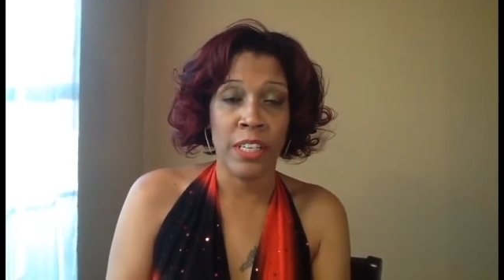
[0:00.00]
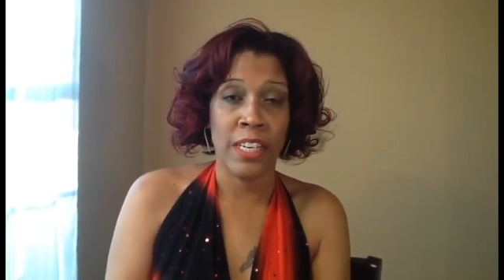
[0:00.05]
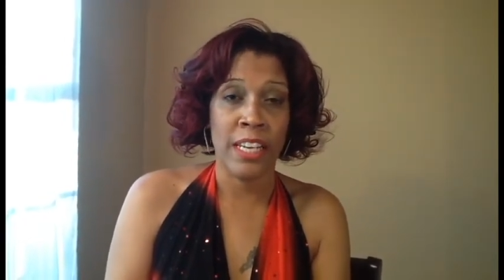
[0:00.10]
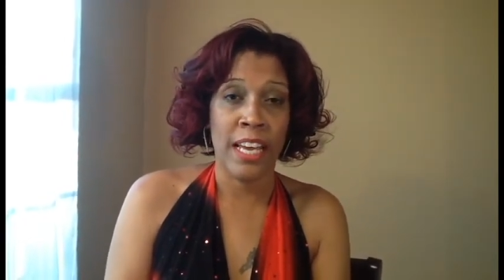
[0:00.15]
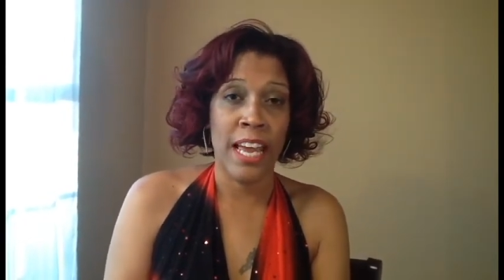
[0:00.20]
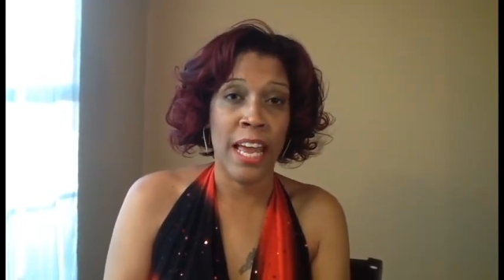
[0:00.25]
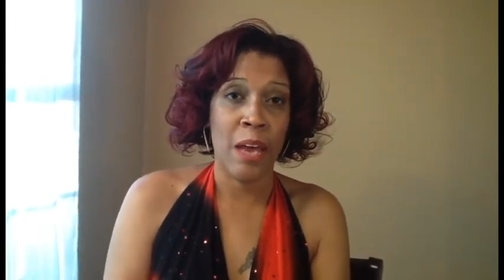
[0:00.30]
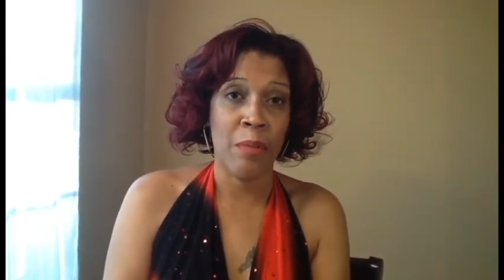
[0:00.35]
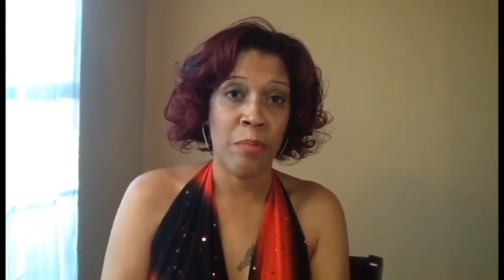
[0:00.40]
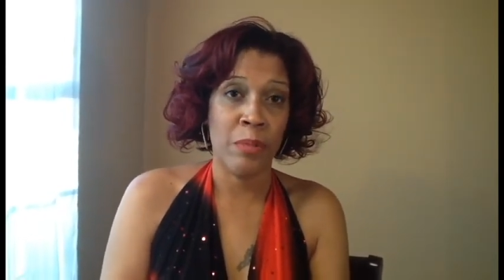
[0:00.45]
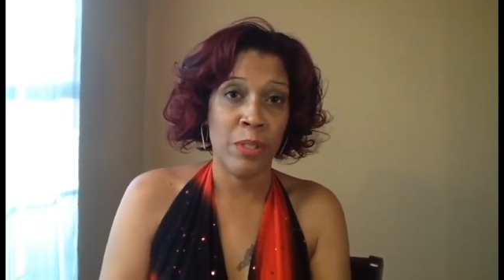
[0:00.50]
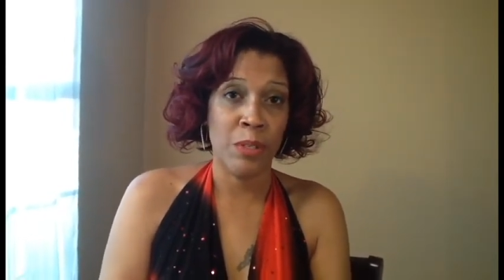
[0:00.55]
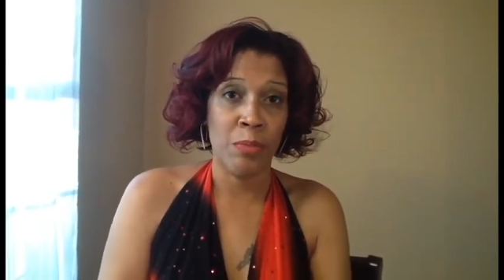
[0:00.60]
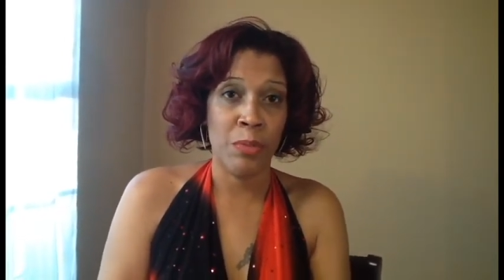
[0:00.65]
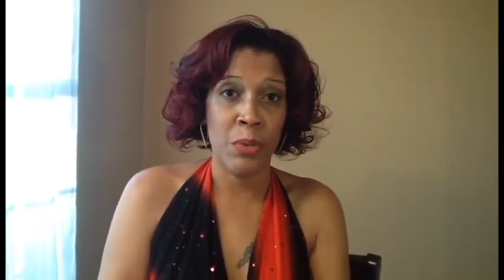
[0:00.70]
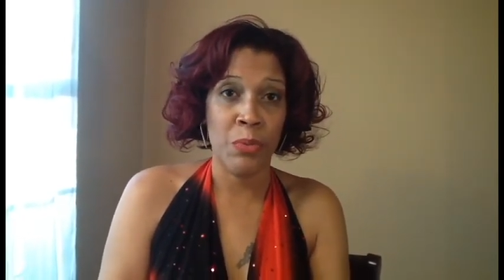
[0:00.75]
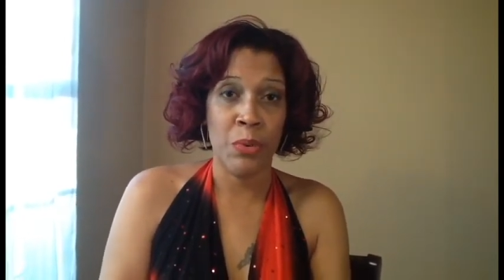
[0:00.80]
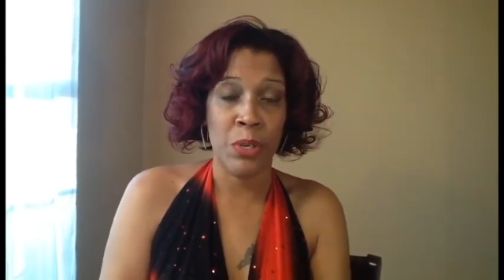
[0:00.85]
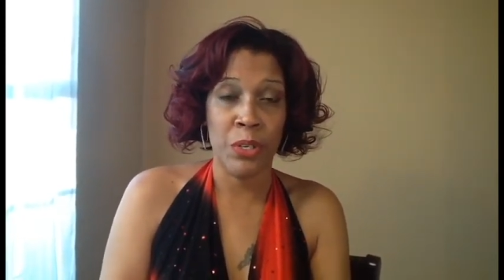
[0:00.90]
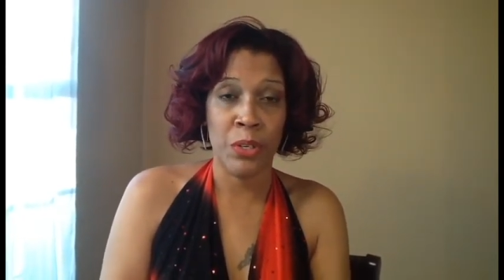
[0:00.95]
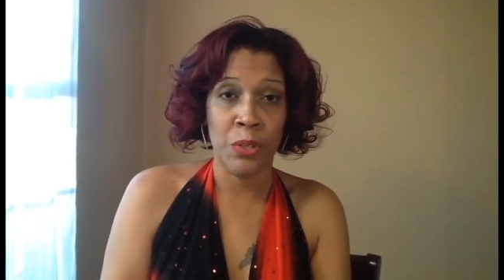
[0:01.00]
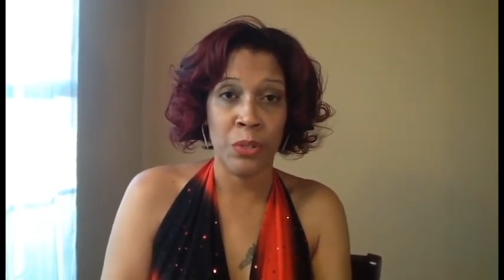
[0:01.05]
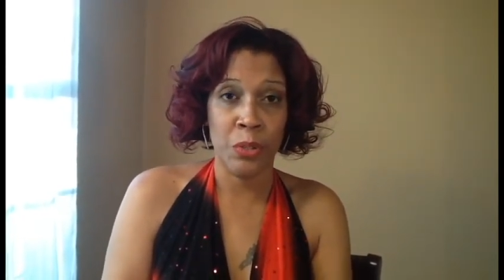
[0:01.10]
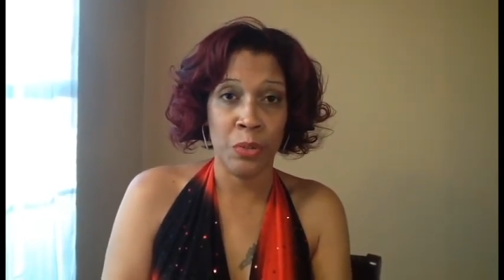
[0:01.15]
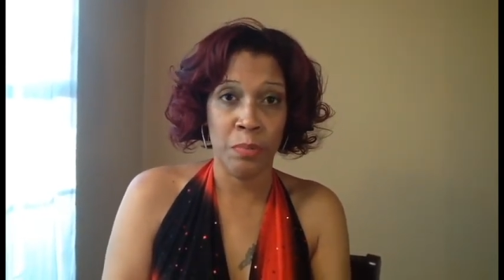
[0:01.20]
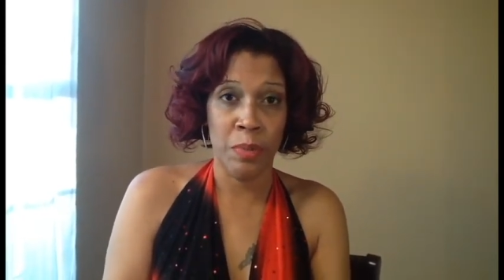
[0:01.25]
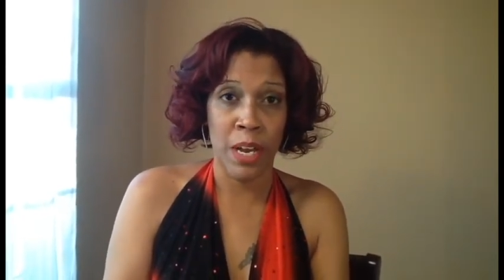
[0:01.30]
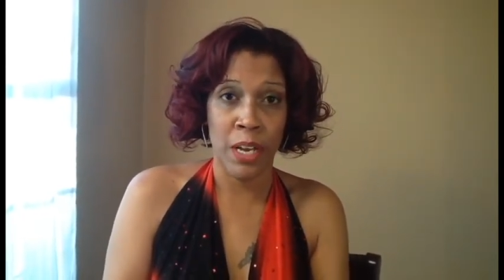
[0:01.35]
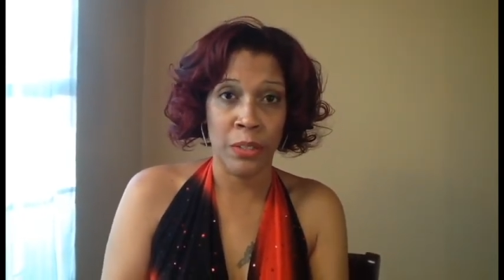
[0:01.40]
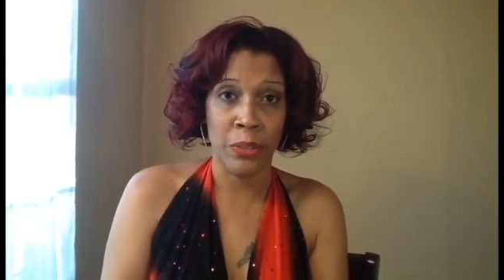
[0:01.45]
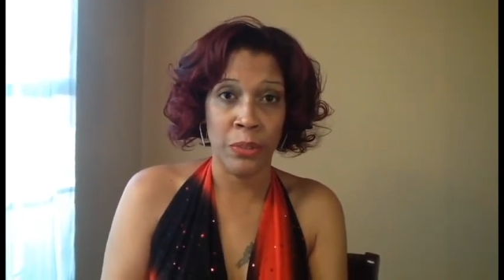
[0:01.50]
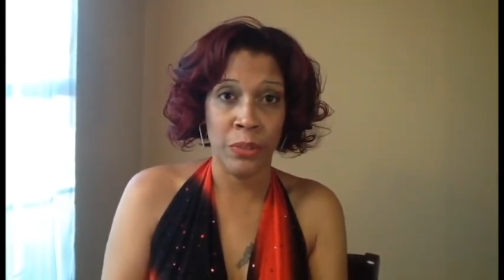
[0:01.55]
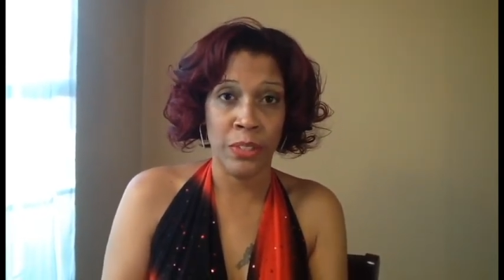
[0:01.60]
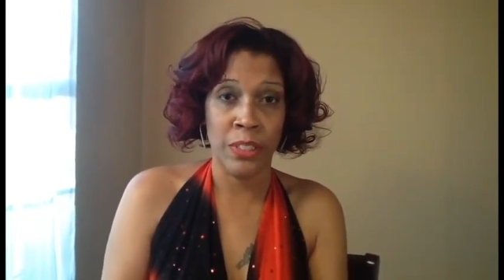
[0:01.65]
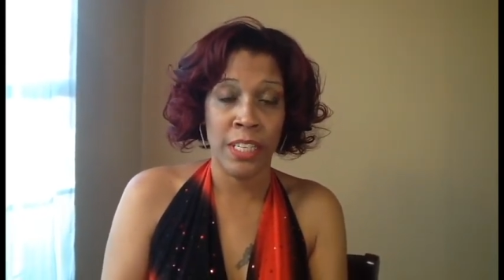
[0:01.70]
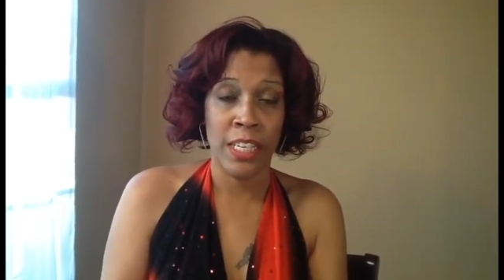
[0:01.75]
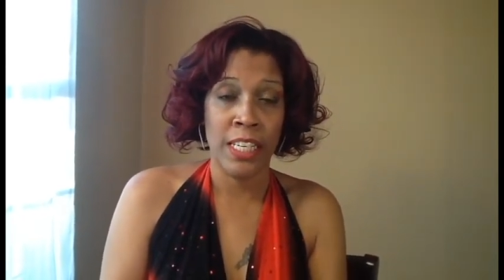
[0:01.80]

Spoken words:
and I happen to be one of those models.